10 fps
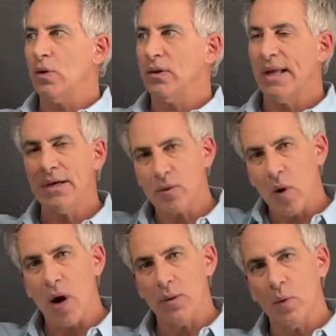Later
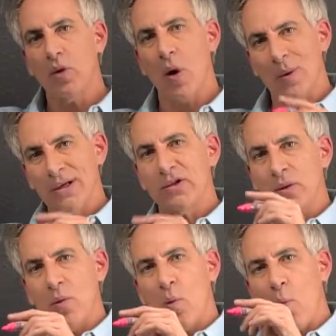on, we'll go
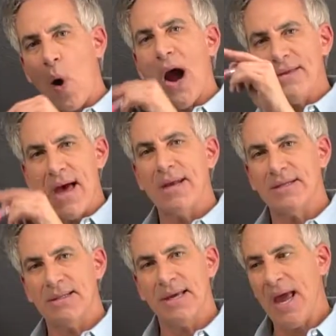into why that
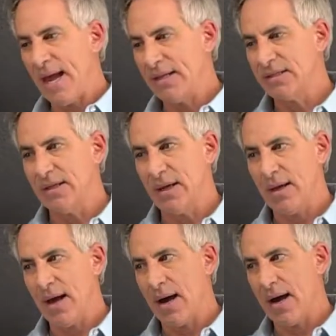is the case
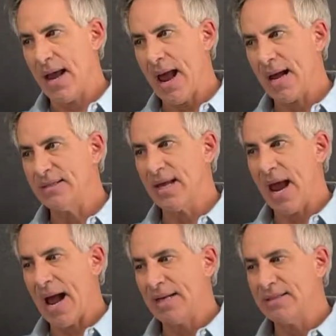as
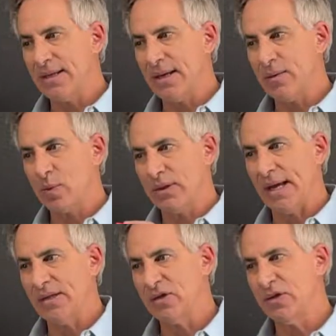it
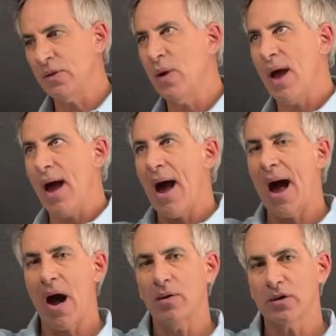relates to
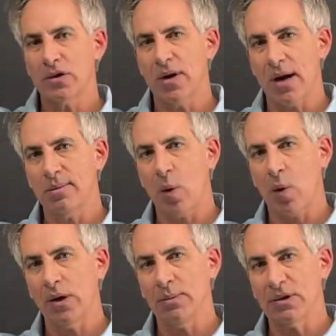how the stratum
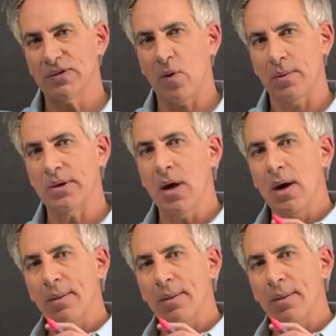corneum is formed.